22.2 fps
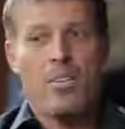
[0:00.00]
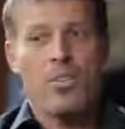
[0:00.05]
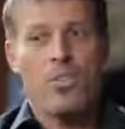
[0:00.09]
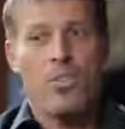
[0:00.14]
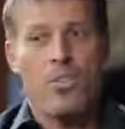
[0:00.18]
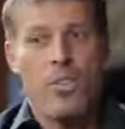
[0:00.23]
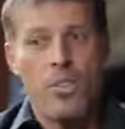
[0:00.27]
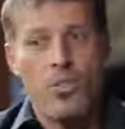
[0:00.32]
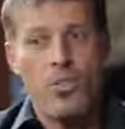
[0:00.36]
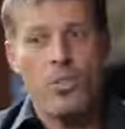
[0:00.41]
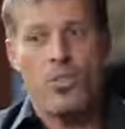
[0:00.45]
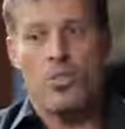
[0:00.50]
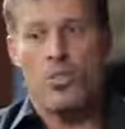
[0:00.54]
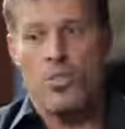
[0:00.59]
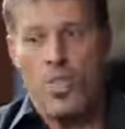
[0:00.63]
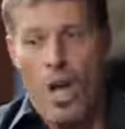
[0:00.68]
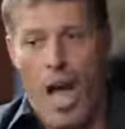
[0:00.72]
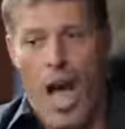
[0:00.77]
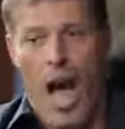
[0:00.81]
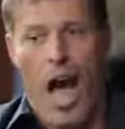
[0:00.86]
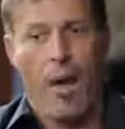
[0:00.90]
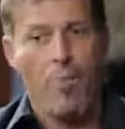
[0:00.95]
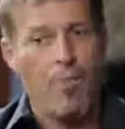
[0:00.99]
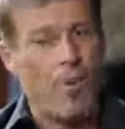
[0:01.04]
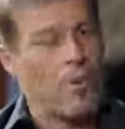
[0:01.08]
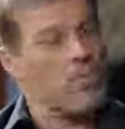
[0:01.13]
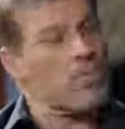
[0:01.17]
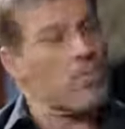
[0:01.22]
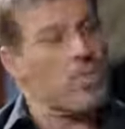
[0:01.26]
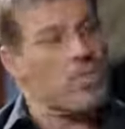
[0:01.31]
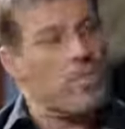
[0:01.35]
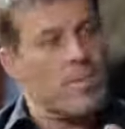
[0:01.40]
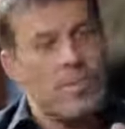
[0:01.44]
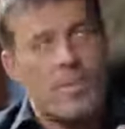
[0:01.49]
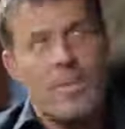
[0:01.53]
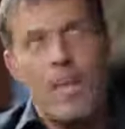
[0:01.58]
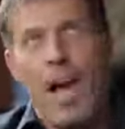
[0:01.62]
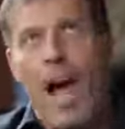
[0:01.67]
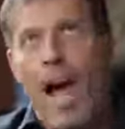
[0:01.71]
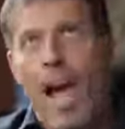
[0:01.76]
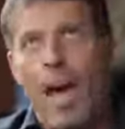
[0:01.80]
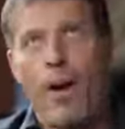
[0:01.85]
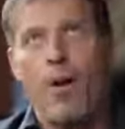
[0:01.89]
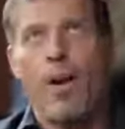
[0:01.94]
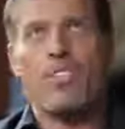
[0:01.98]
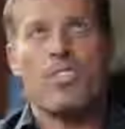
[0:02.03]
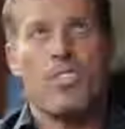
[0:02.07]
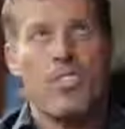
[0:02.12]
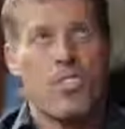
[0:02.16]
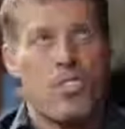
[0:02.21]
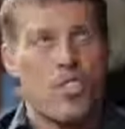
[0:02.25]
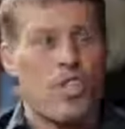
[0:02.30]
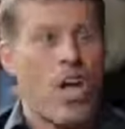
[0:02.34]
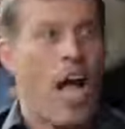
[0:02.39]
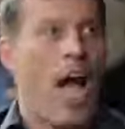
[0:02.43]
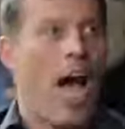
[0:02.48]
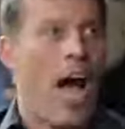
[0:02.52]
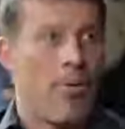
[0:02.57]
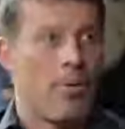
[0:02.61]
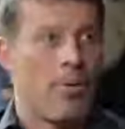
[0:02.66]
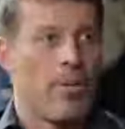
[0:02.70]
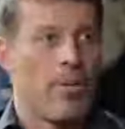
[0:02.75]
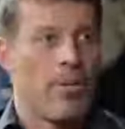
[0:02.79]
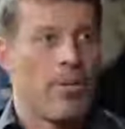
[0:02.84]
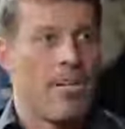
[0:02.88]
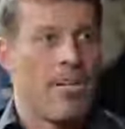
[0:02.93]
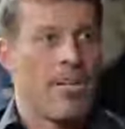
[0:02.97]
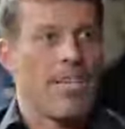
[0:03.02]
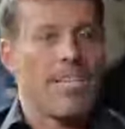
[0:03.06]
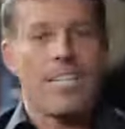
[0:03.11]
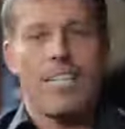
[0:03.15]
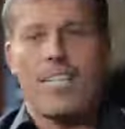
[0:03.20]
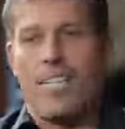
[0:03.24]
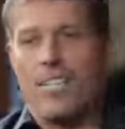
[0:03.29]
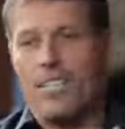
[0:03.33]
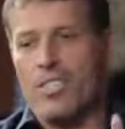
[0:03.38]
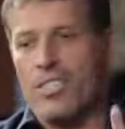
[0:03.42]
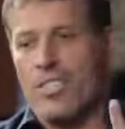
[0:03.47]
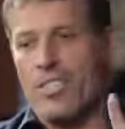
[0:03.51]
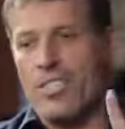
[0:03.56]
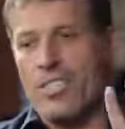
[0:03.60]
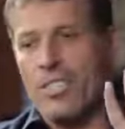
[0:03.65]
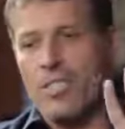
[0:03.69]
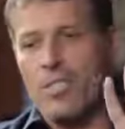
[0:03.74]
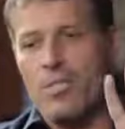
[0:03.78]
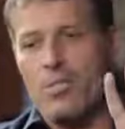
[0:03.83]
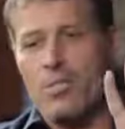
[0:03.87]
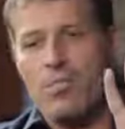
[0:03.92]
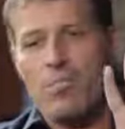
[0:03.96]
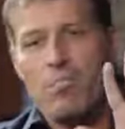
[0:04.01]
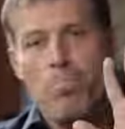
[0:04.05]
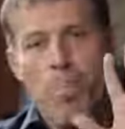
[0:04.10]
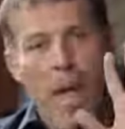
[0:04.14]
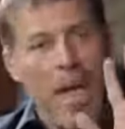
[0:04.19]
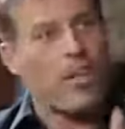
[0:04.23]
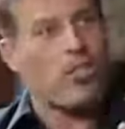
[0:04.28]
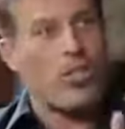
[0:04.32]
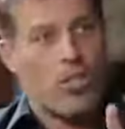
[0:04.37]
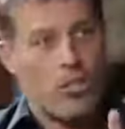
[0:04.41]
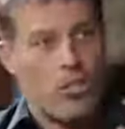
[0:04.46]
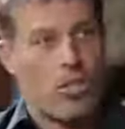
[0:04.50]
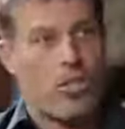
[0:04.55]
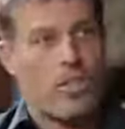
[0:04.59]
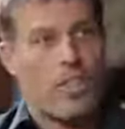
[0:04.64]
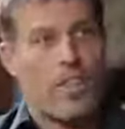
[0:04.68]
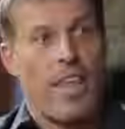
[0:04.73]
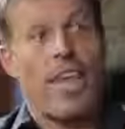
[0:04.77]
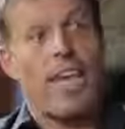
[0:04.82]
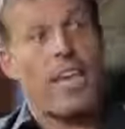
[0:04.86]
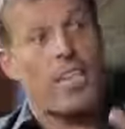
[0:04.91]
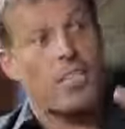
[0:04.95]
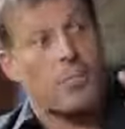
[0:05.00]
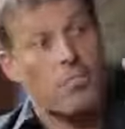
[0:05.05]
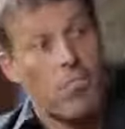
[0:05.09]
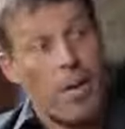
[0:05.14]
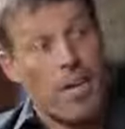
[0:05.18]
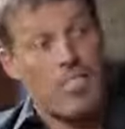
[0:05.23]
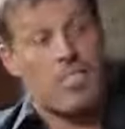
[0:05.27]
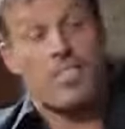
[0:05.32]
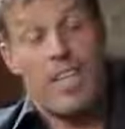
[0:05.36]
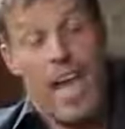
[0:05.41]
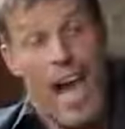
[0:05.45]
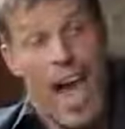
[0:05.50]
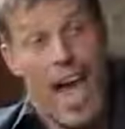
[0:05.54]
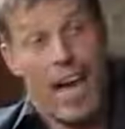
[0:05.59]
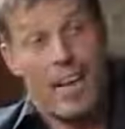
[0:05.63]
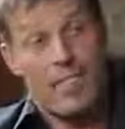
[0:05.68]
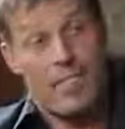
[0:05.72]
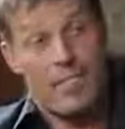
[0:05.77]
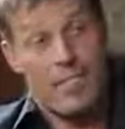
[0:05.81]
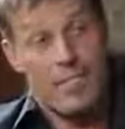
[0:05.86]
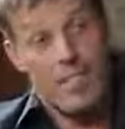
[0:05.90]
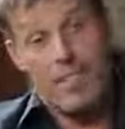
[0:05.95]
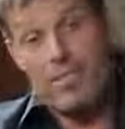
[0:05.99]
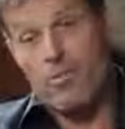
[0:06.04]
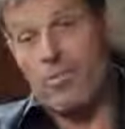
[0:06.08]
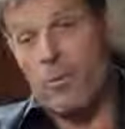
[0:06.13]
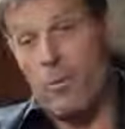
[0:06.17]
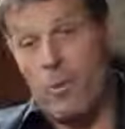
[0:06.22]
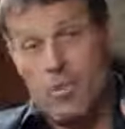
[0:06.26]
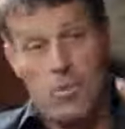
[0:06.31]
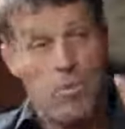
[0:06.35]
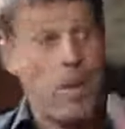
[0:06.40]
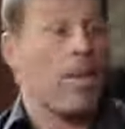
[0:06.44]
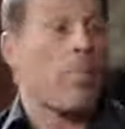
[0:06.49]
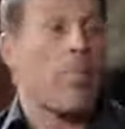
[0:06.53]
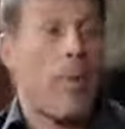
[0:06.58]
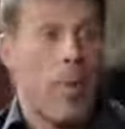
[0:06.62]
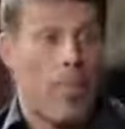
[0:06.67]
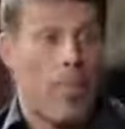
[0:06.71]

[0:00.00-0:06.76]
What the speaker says: Your job, the IRS's job is to make sure they get as much tax from as many